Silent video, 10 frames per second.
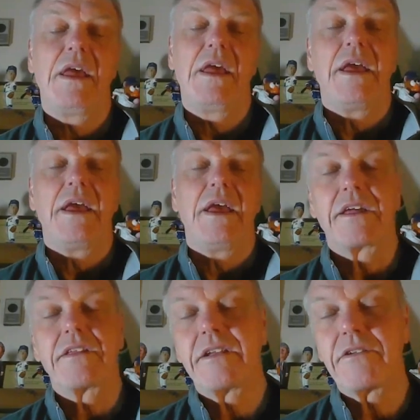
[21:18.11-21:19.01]
Yeah, another,
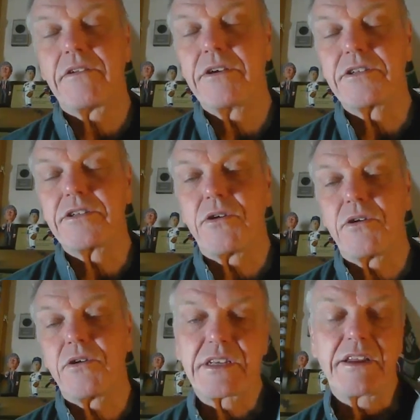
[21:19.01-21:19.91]
another earnings call I
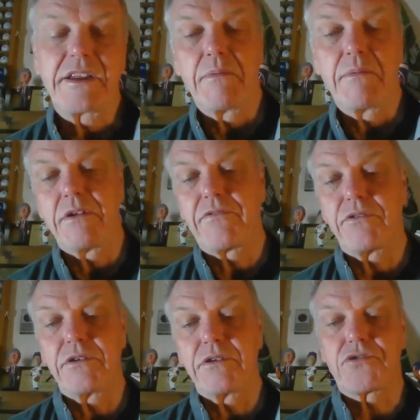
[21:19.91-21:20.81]
sat in on was for
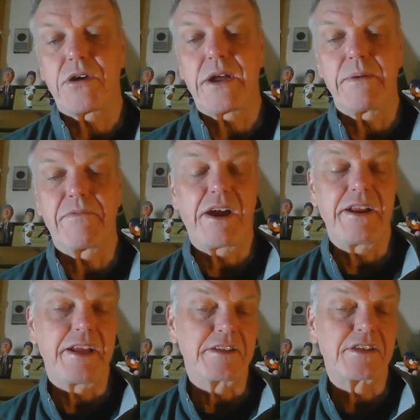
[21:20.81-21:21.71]
try uh, Triumph
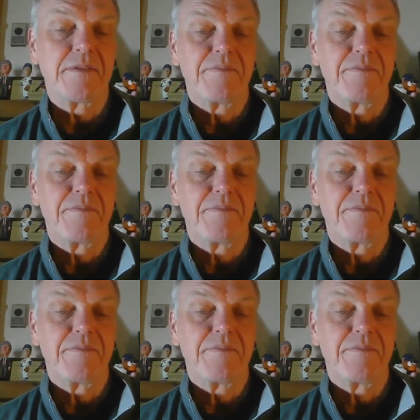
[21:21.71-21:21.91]
Finance.